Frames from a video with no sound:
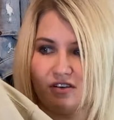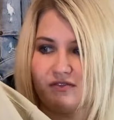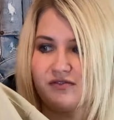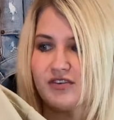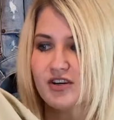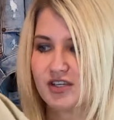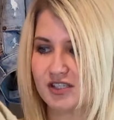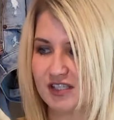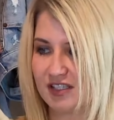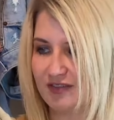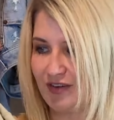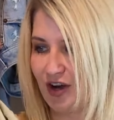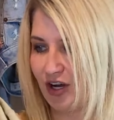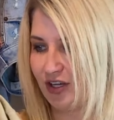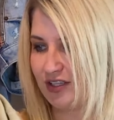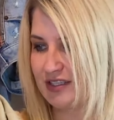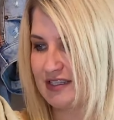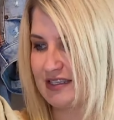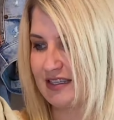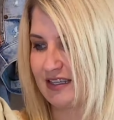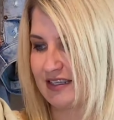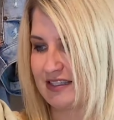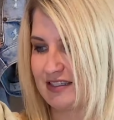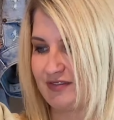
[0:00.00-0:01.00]
First of all, it's
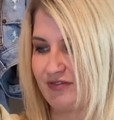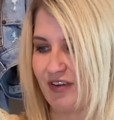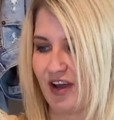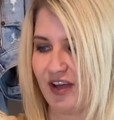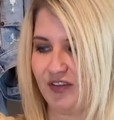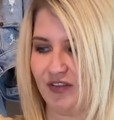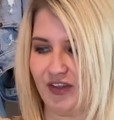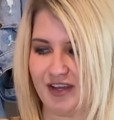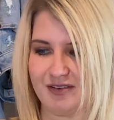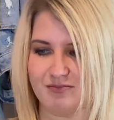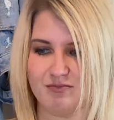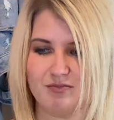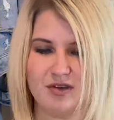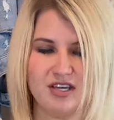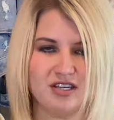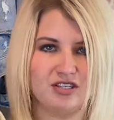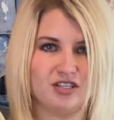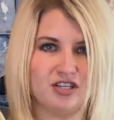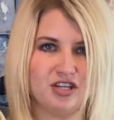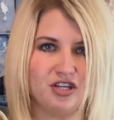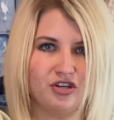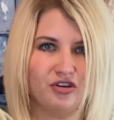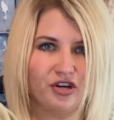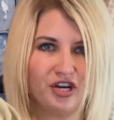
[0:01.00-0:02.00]
this fun like
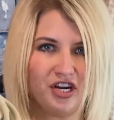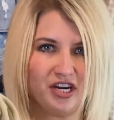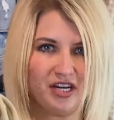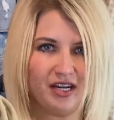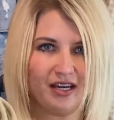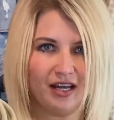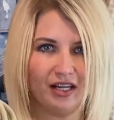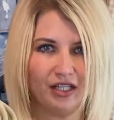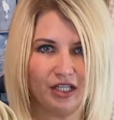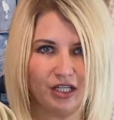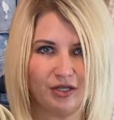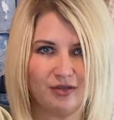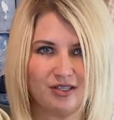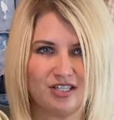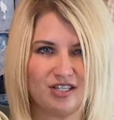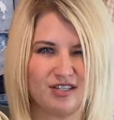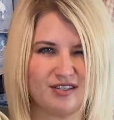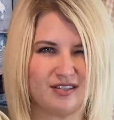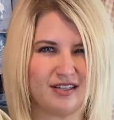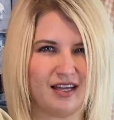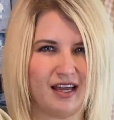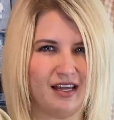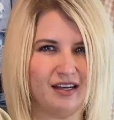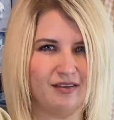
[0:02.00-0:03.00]
minty green color, which is
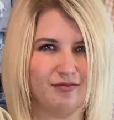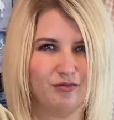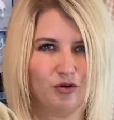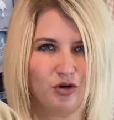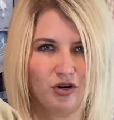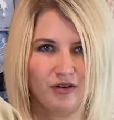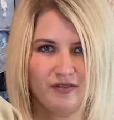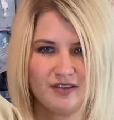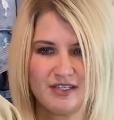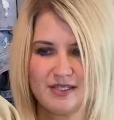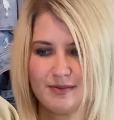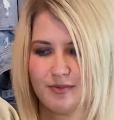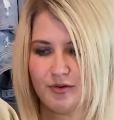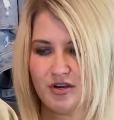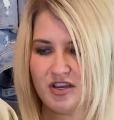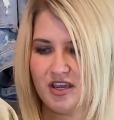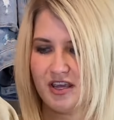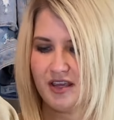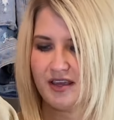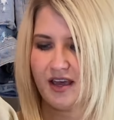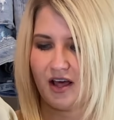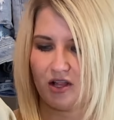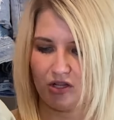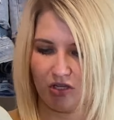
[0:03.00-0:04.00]
kind of more of a springy
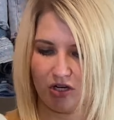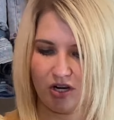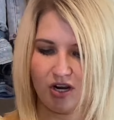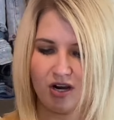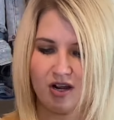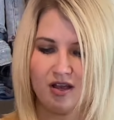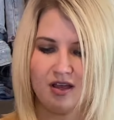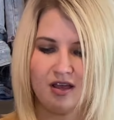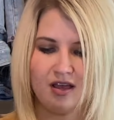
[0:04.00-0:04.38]
color.